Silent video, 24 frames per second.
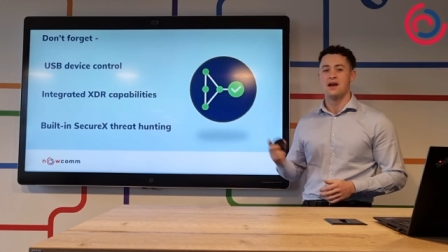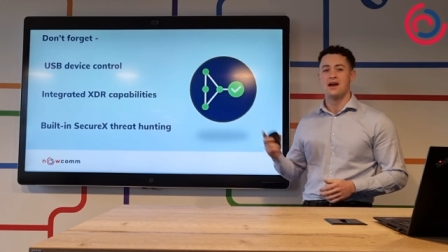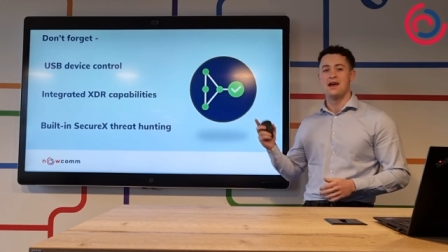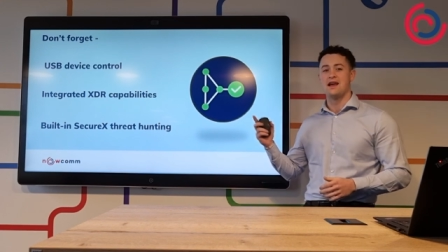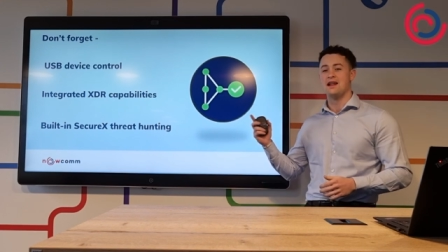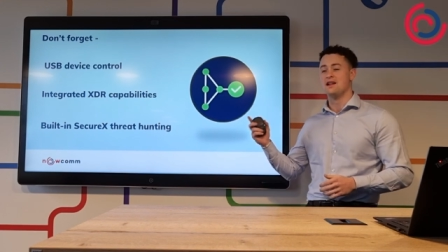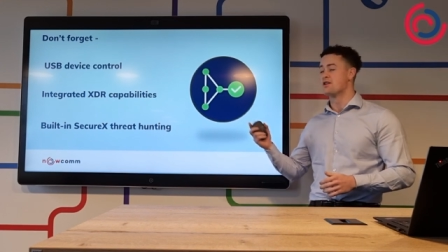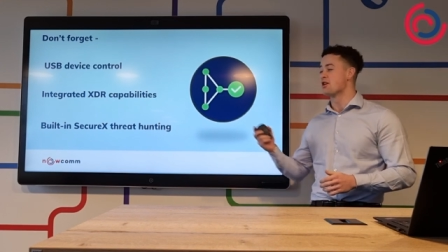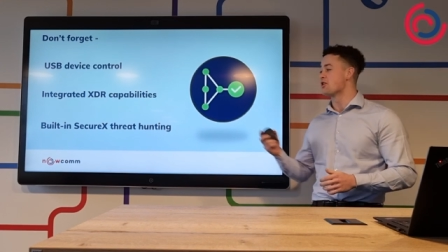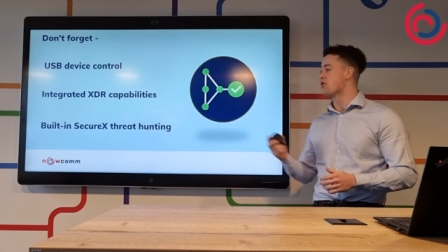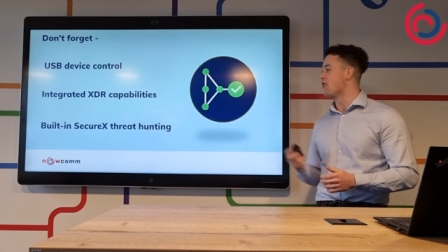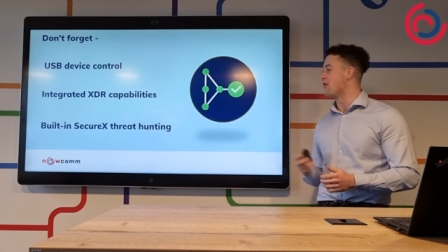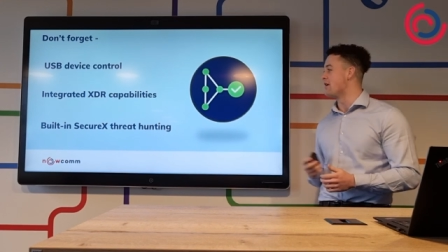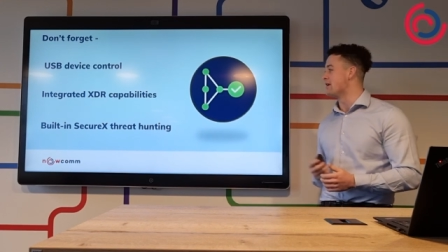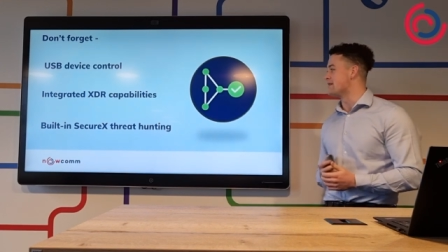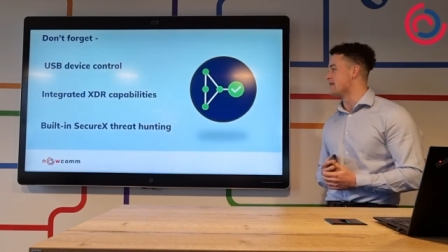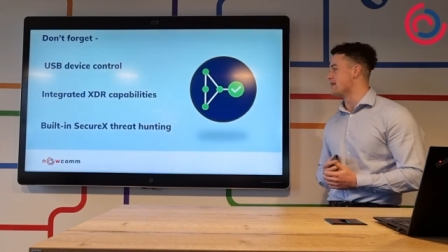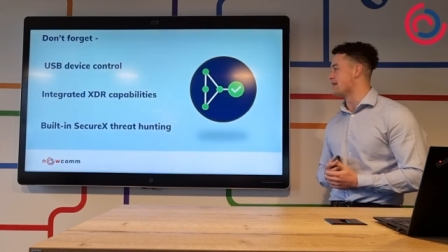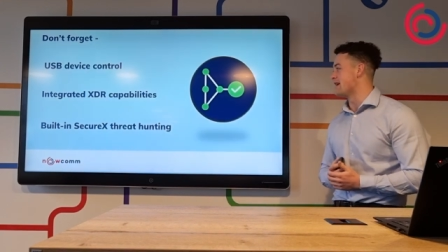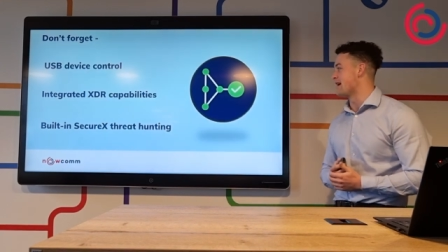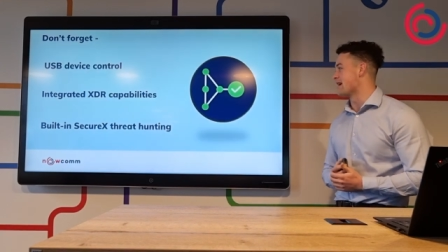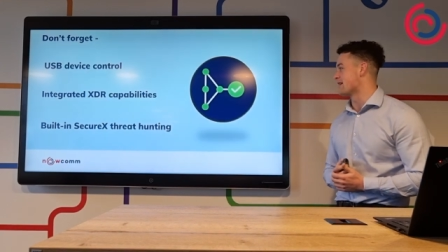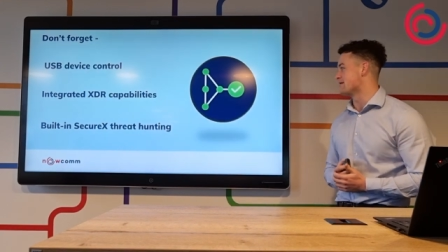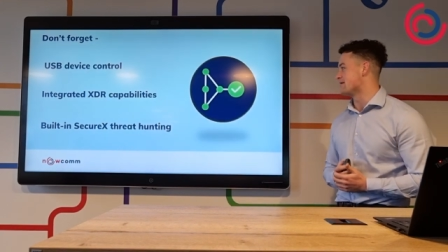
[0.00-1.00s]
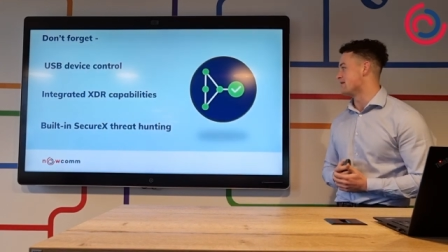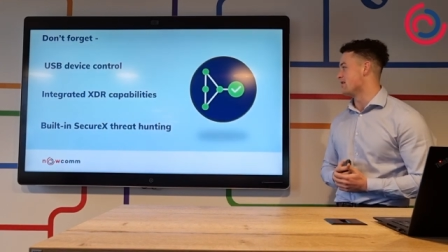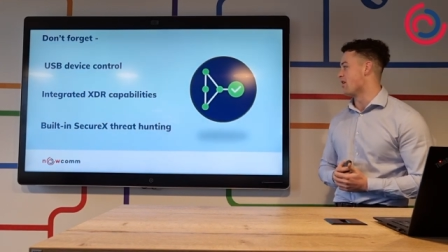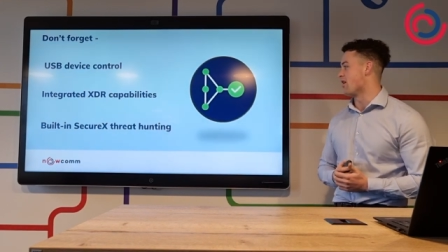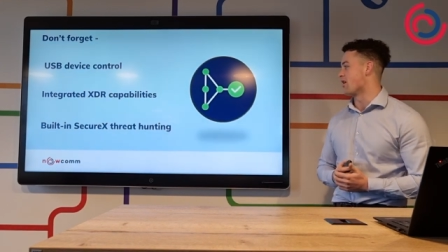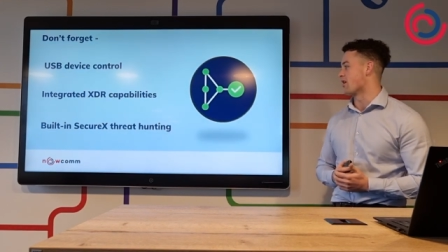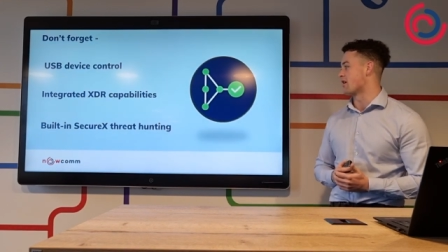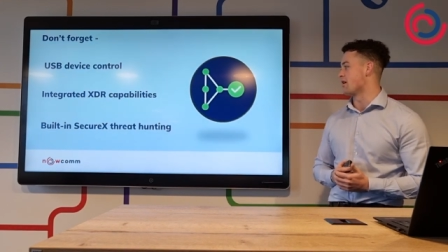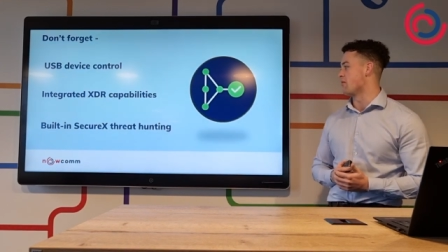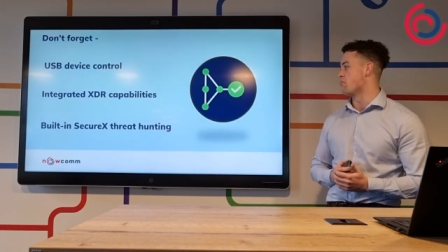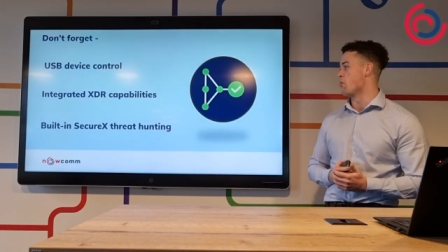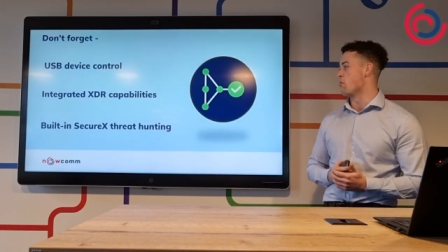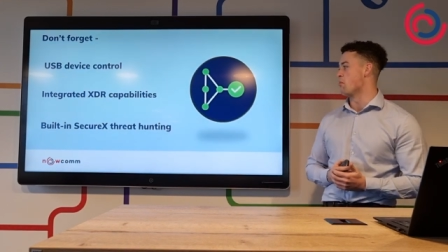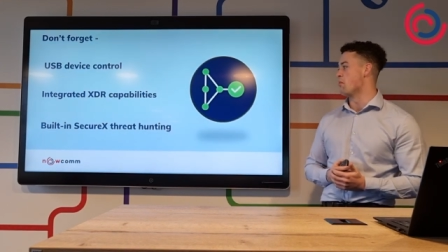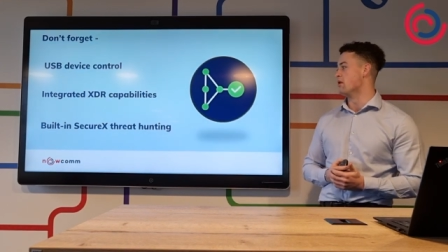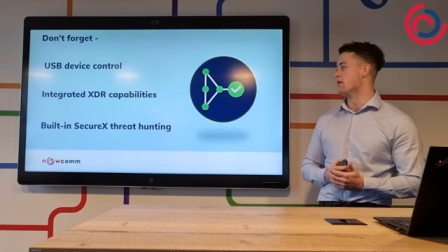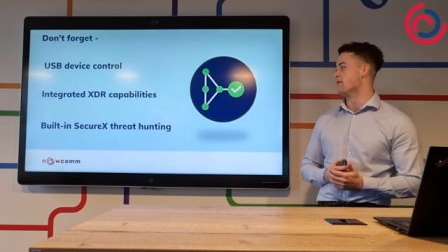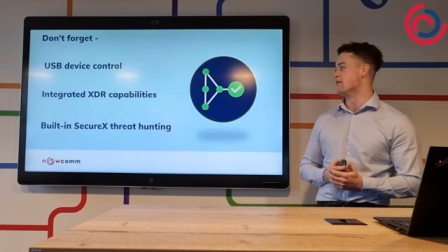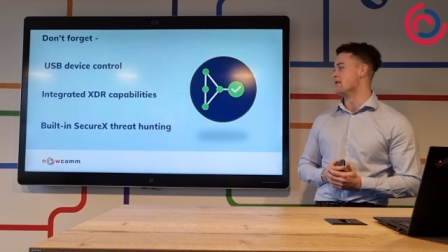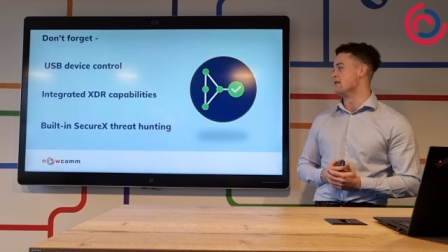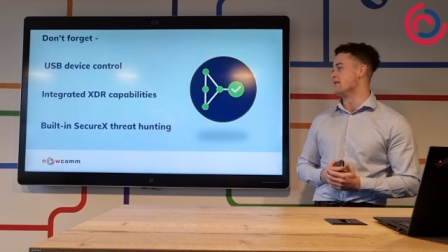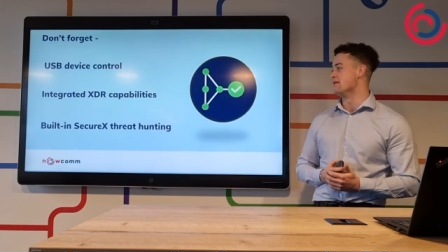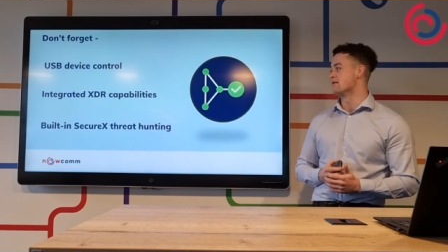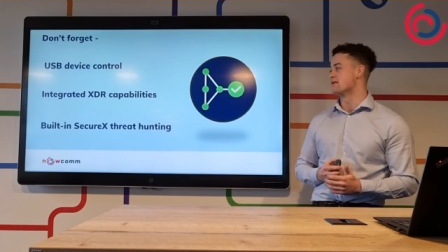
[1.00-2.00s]
integrated XDR
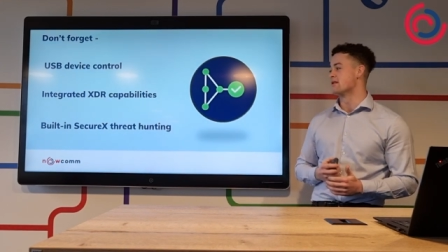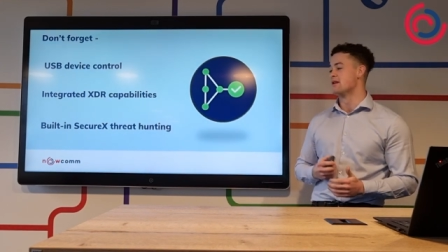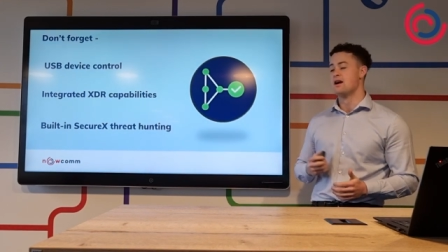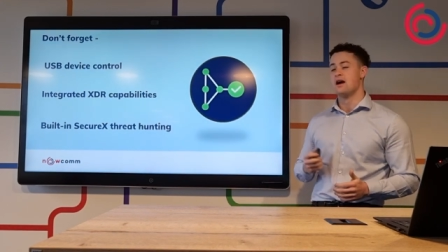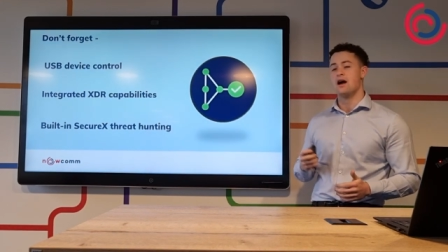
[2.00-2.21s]
capabilities,